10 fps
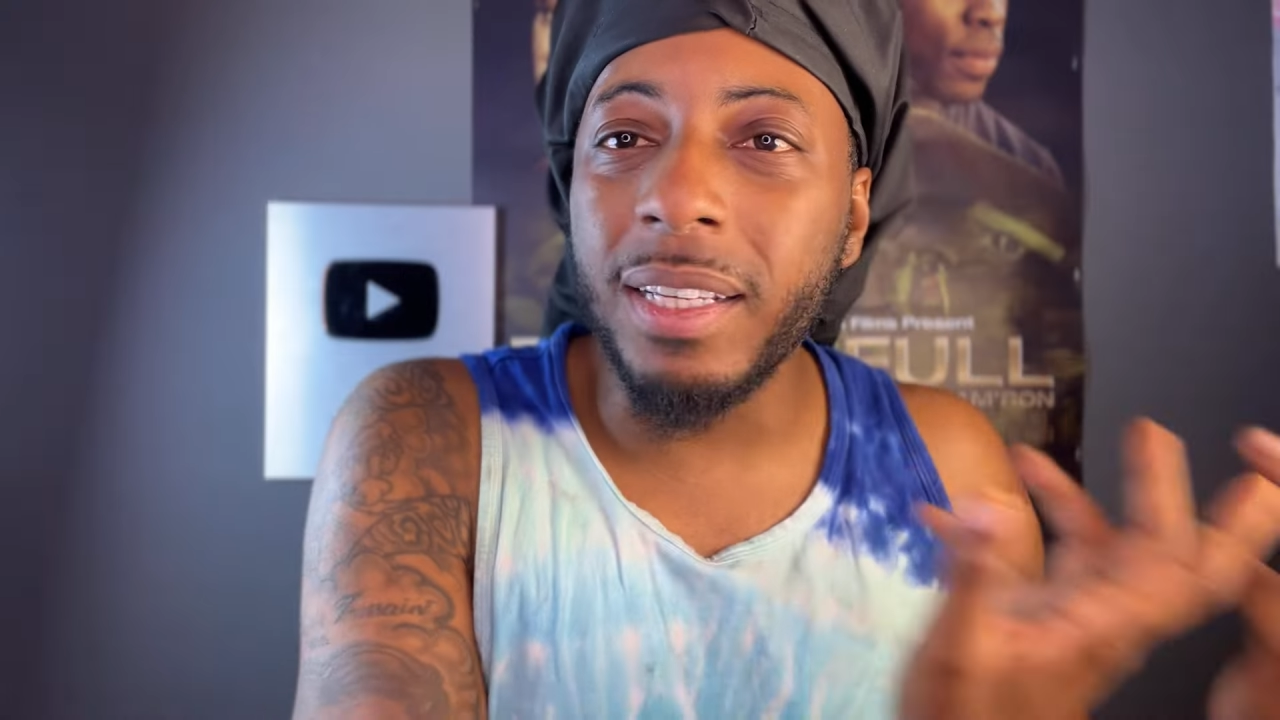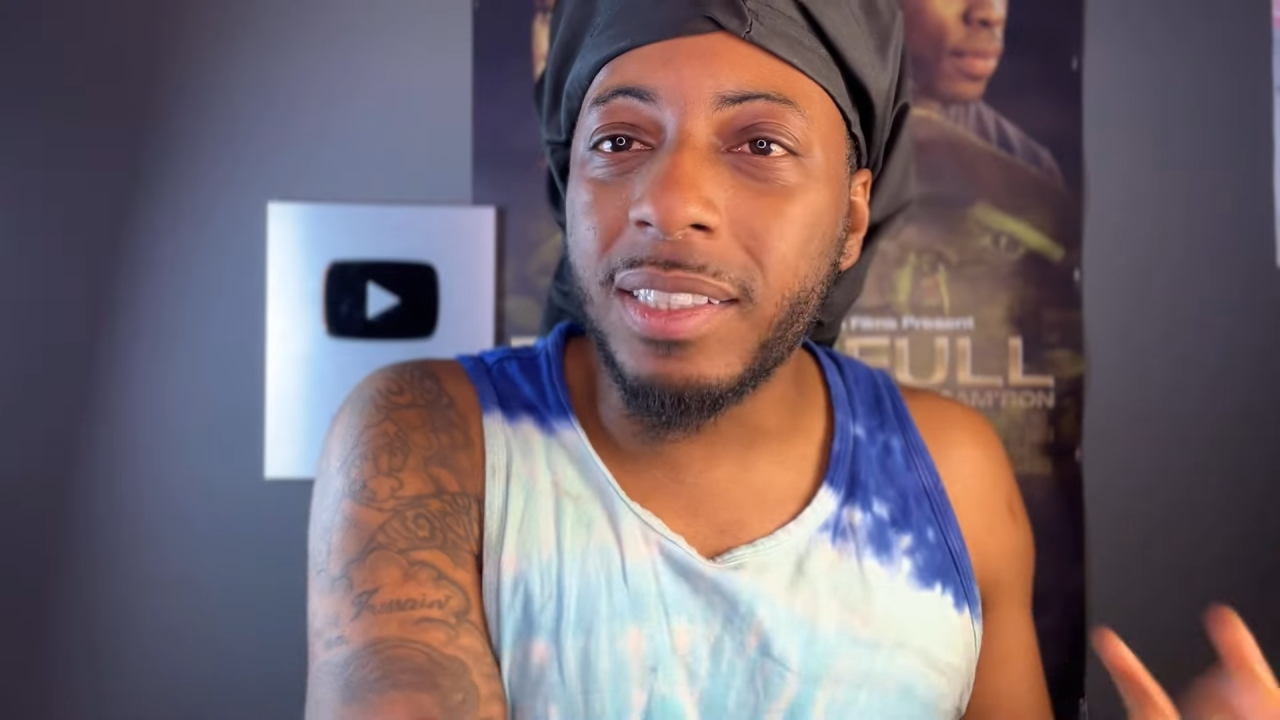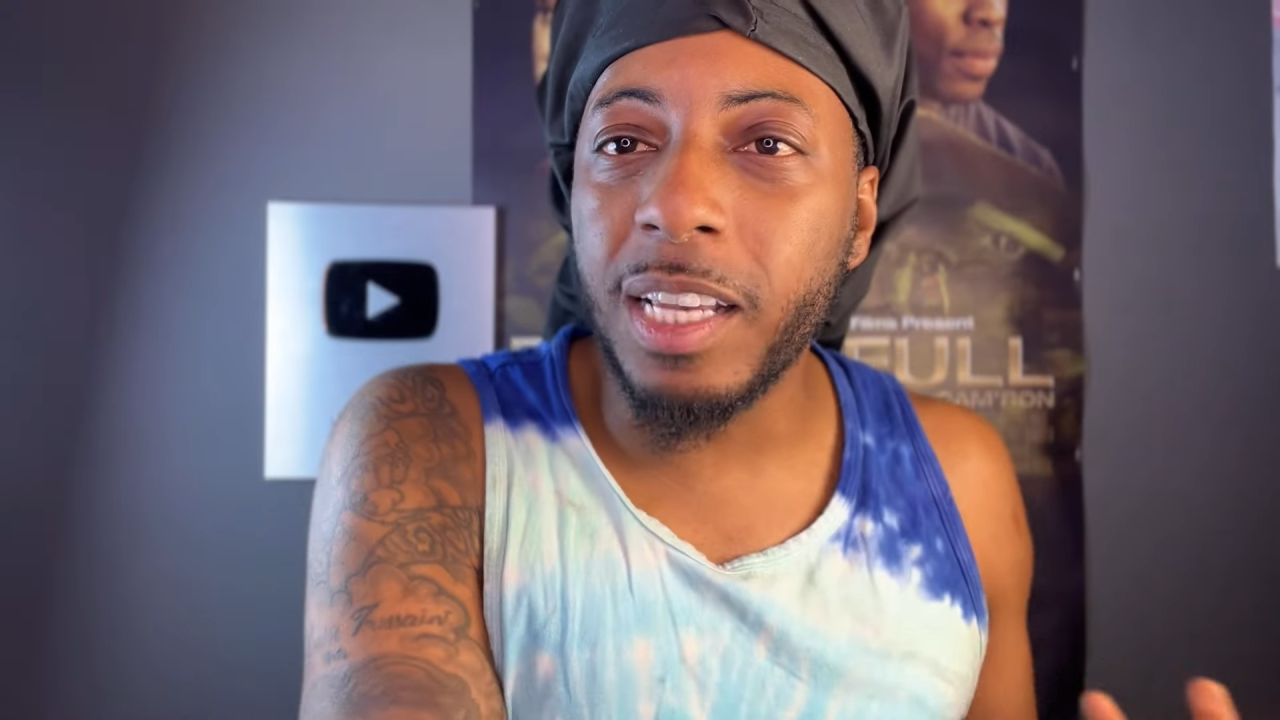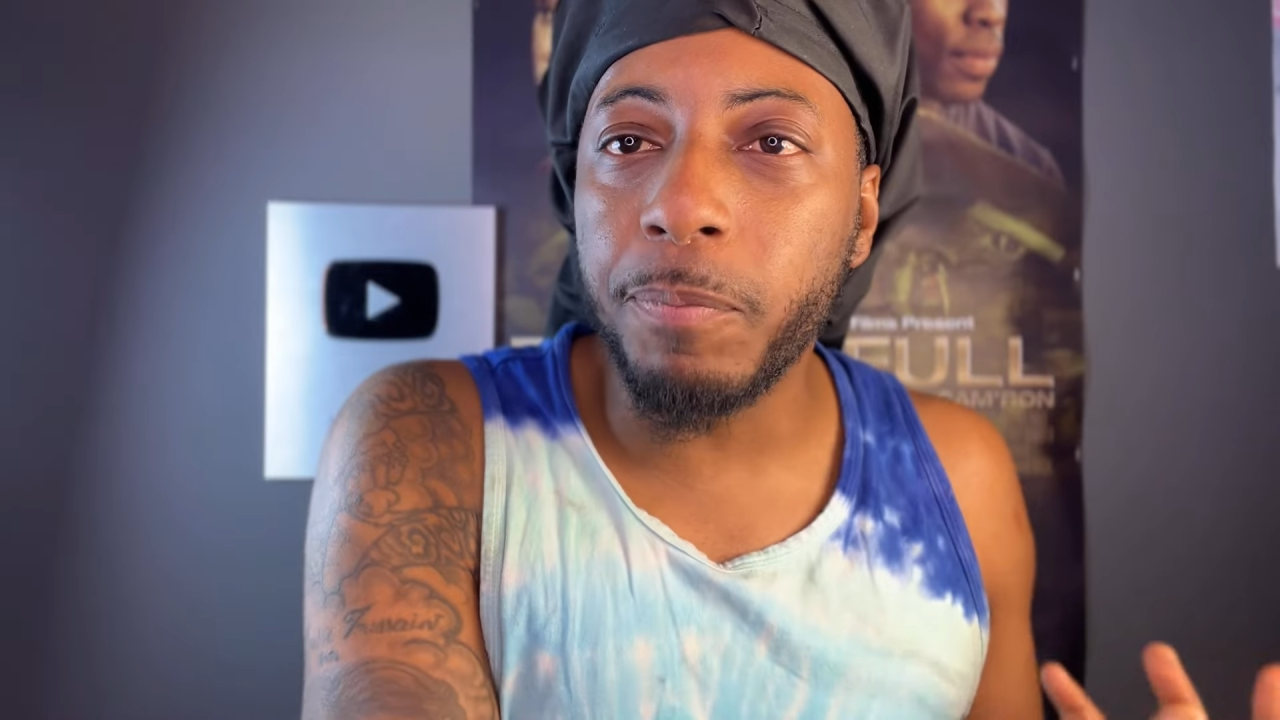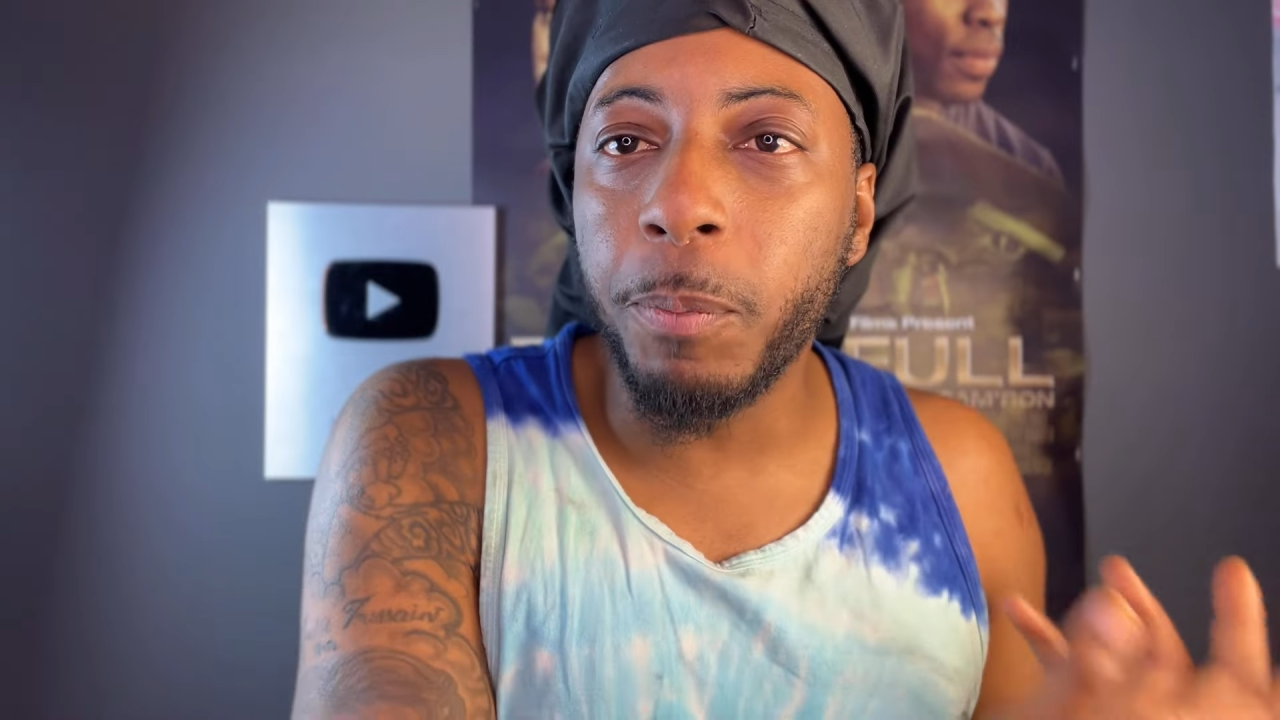
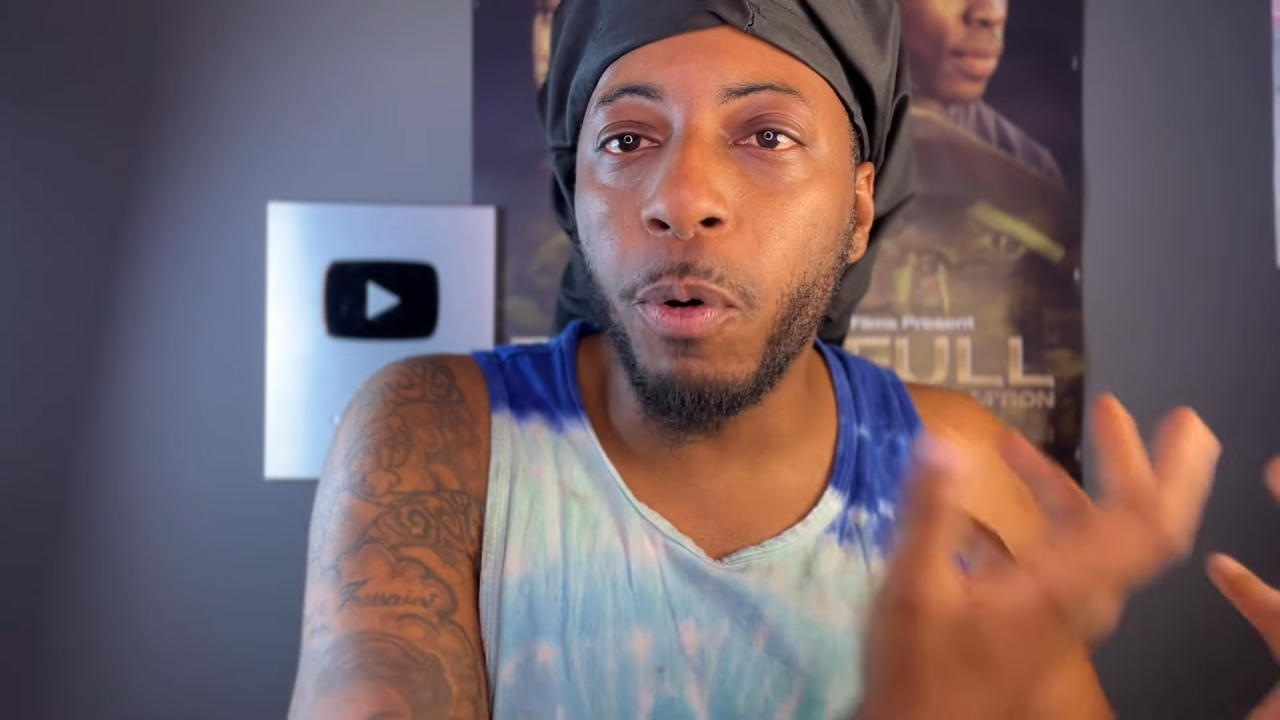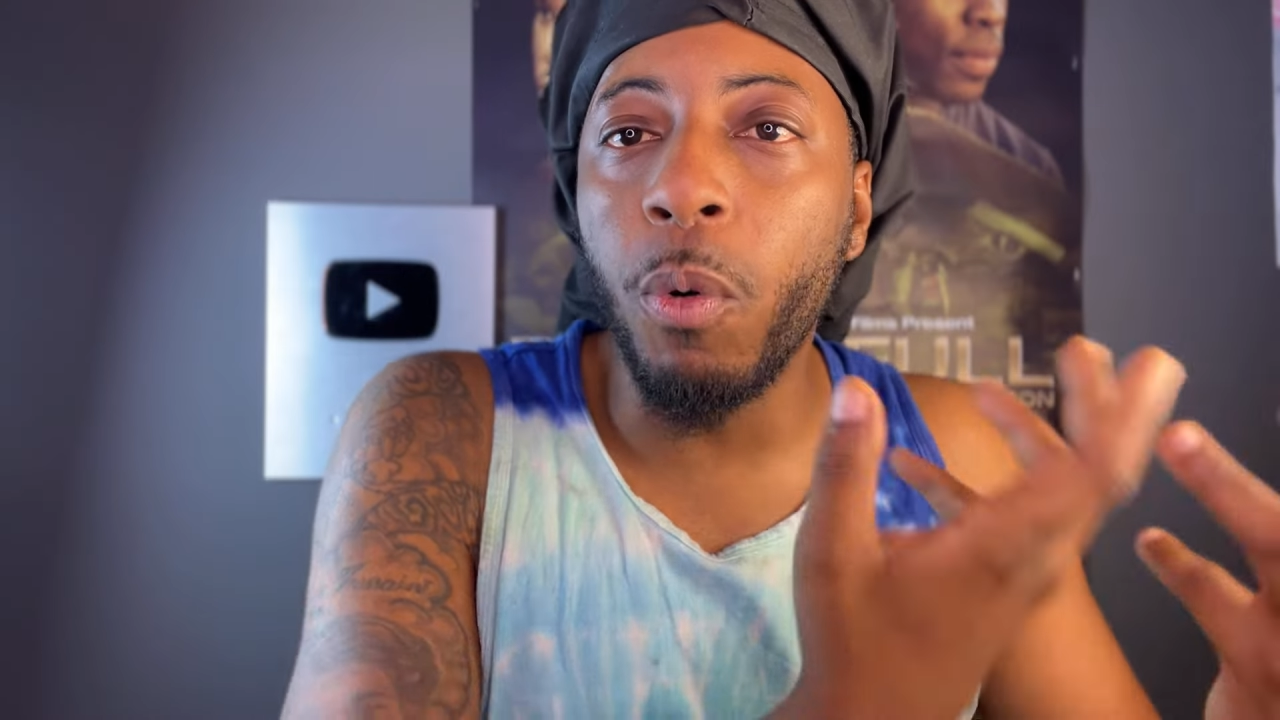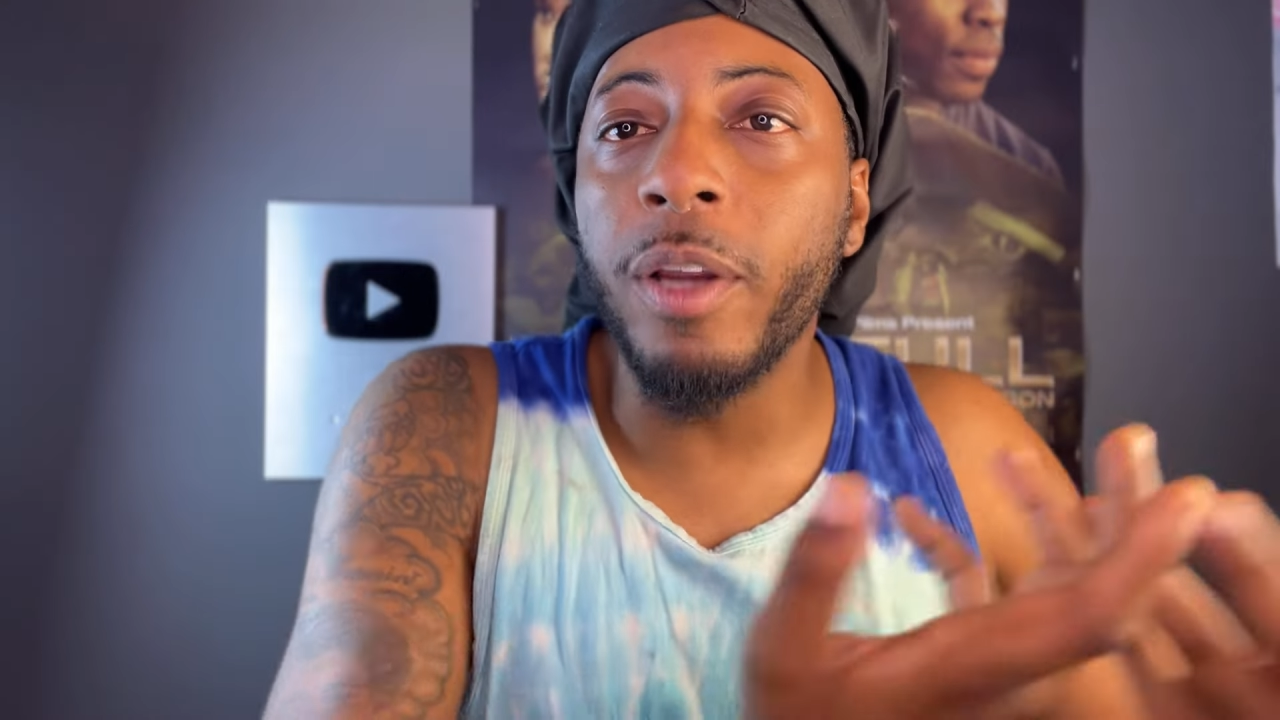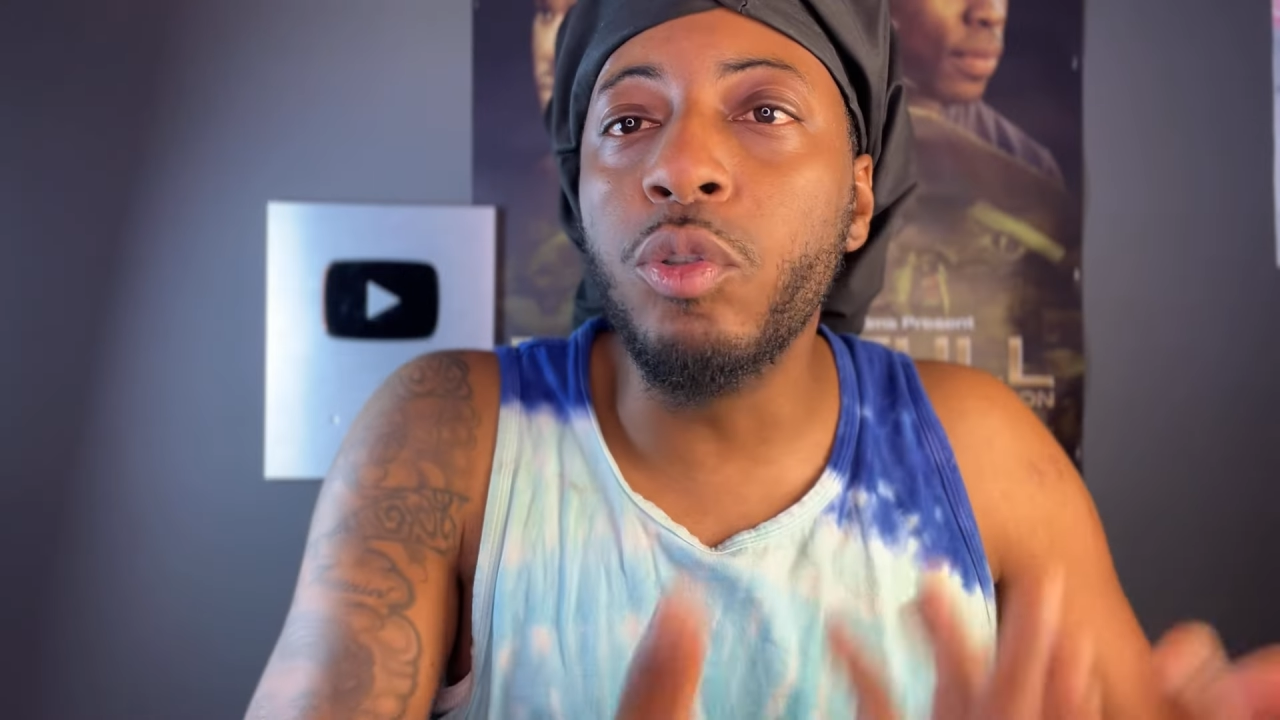acceptable where